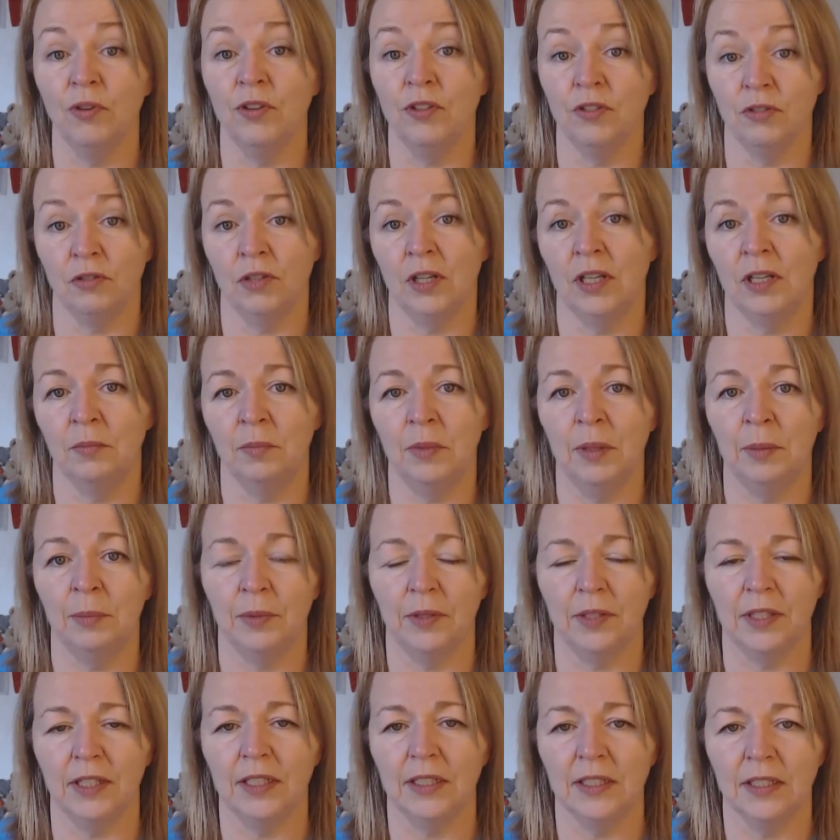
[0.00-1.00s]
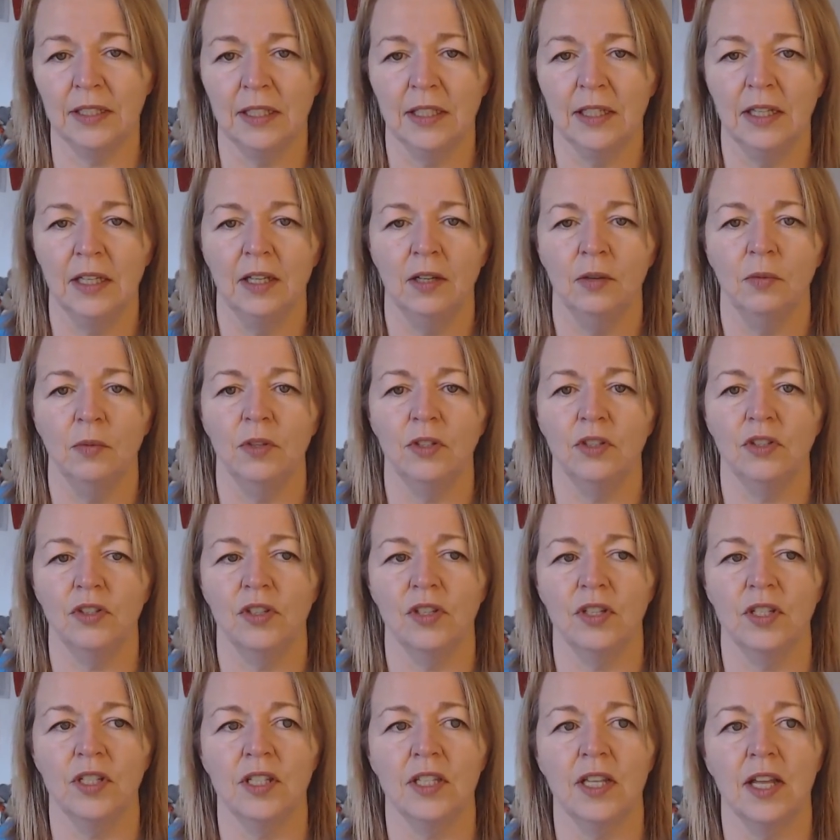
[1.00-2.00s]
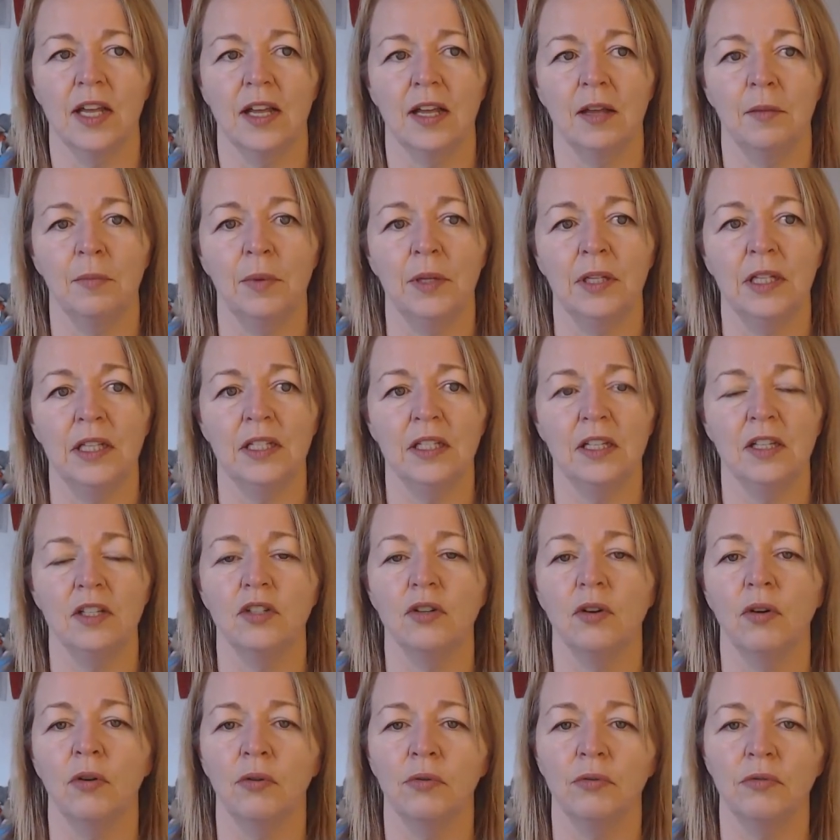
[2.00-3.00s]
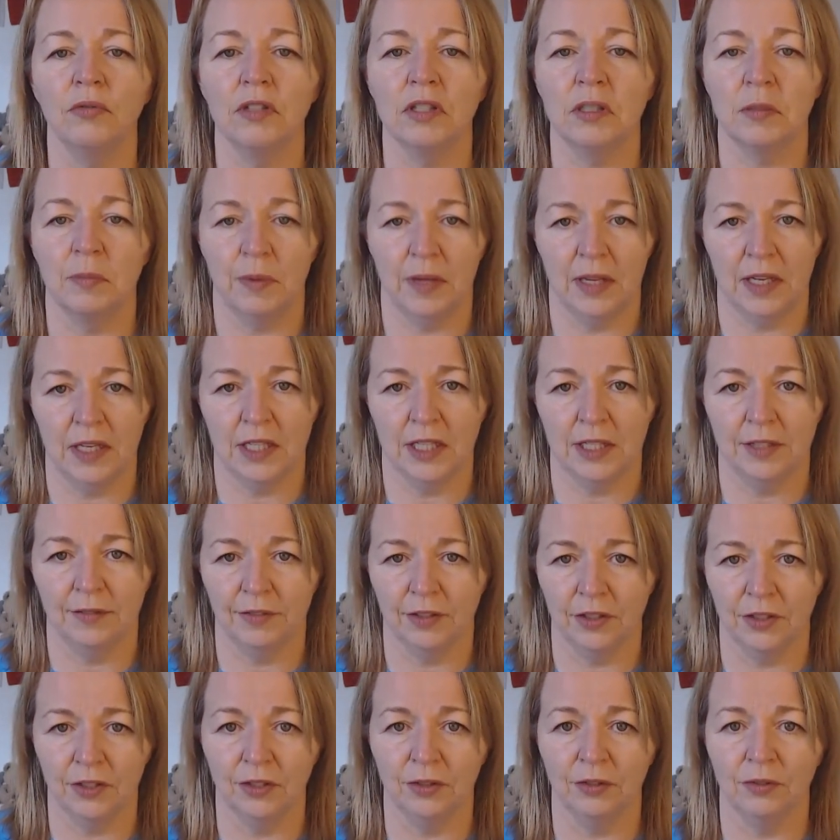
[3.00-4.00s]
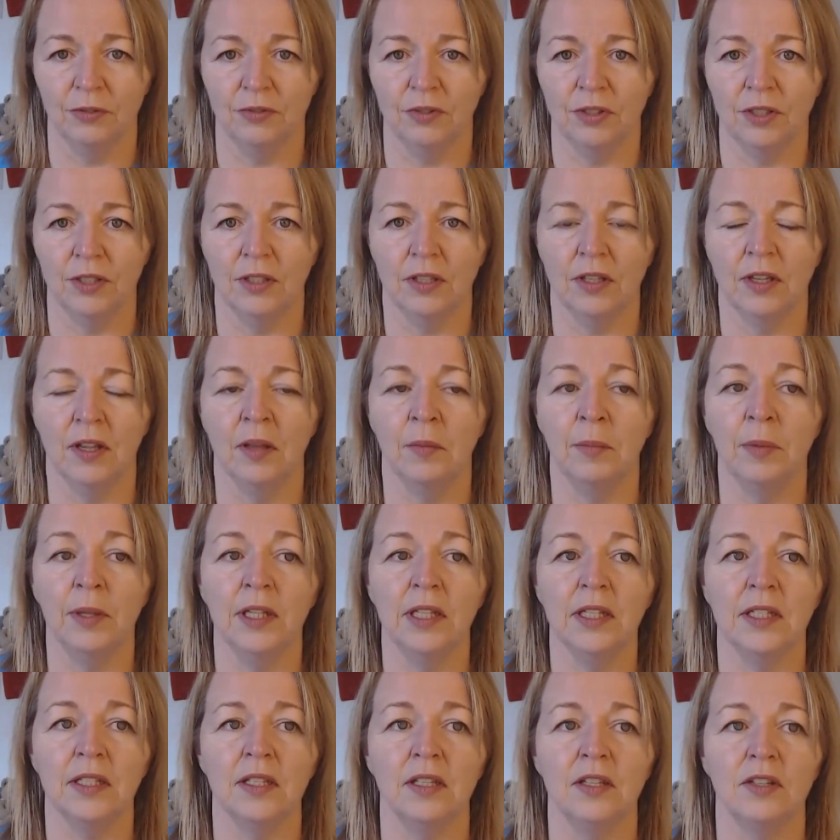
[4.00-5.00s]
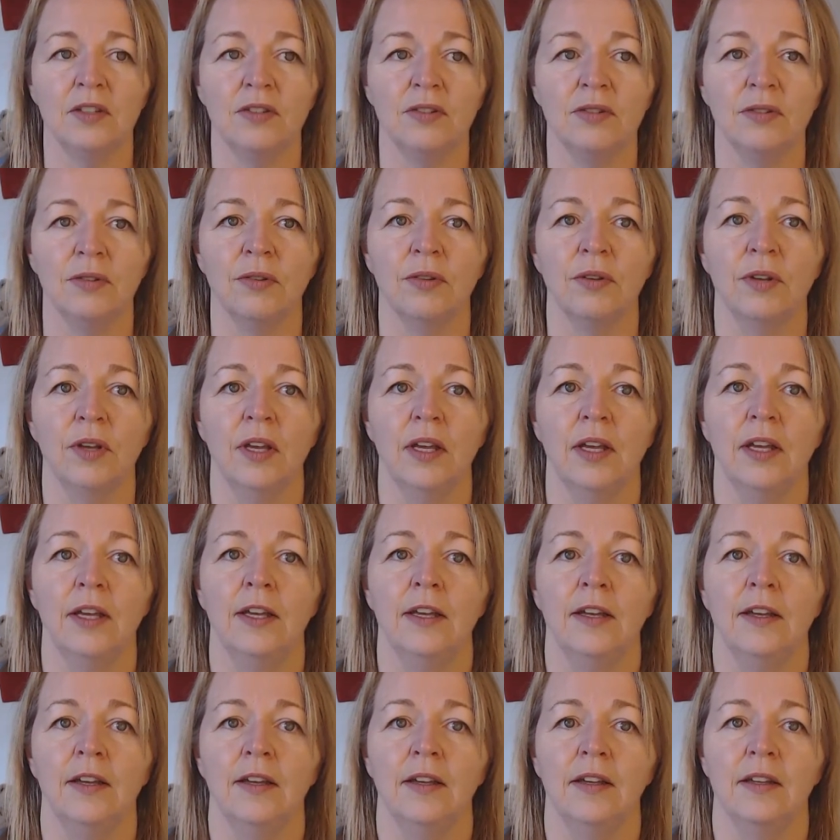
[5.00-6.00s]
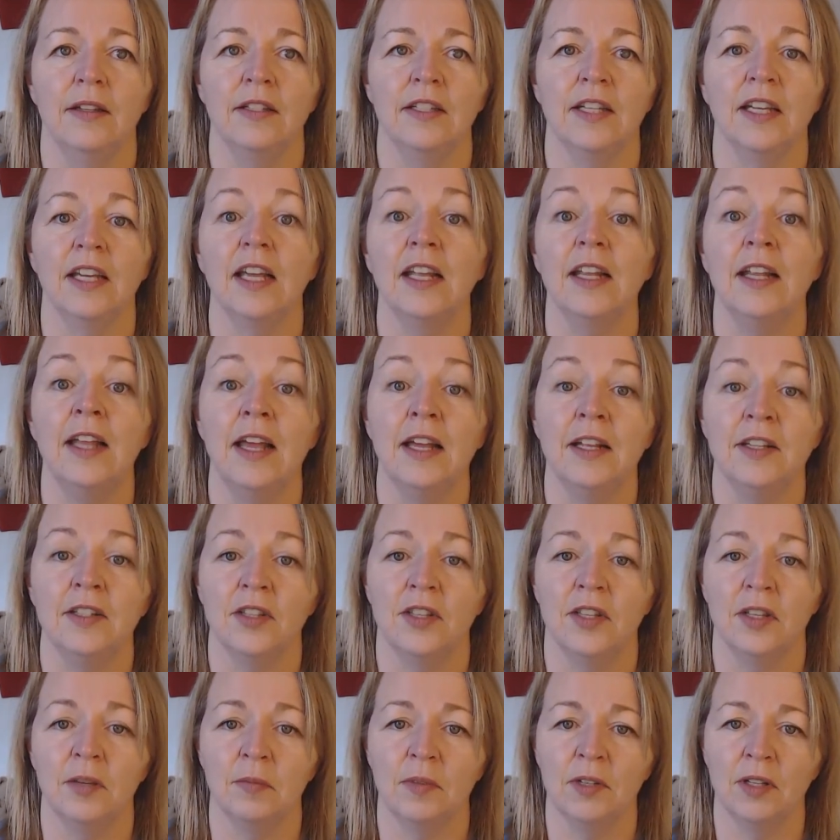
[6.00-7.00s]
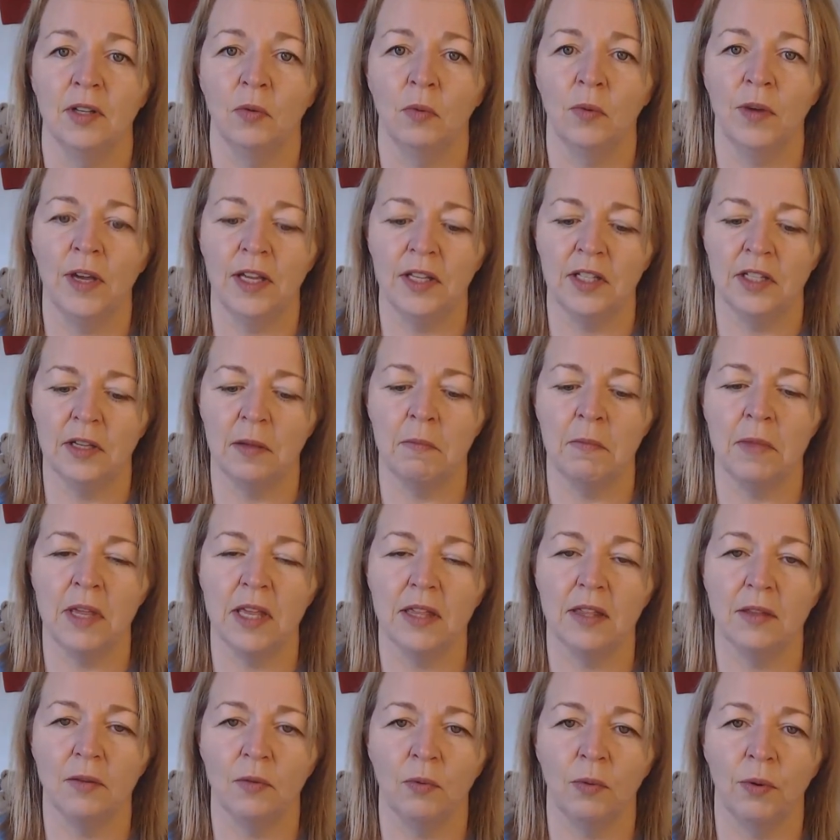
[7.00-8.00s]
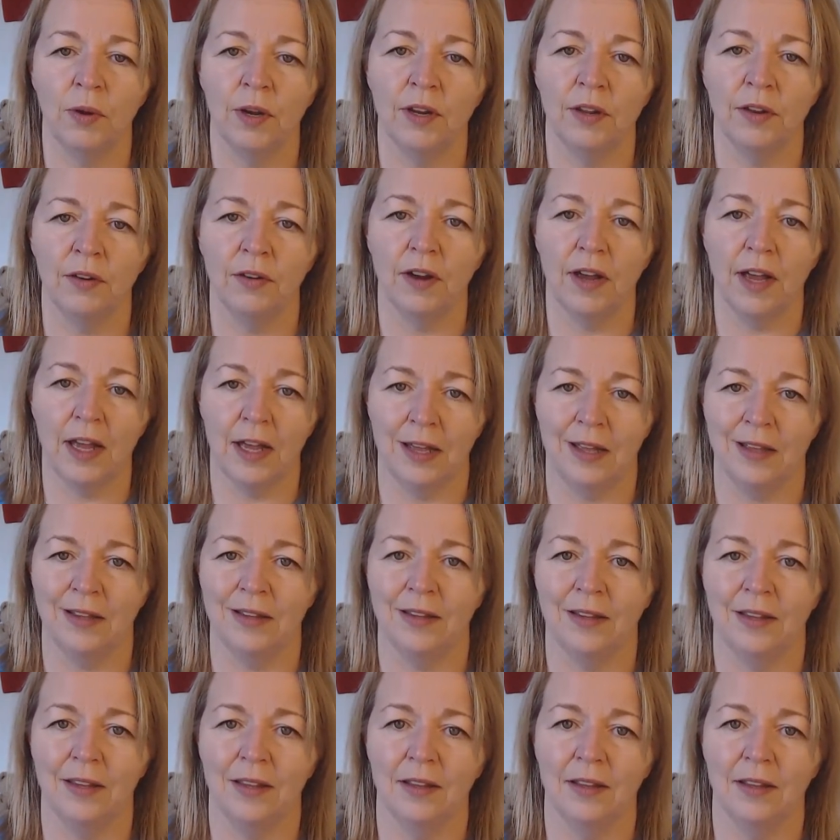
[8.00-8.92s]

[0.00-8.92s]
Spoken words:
train people in, which is that ability to hold the space for children, the ability to connect to them in a way to meet them where they're at.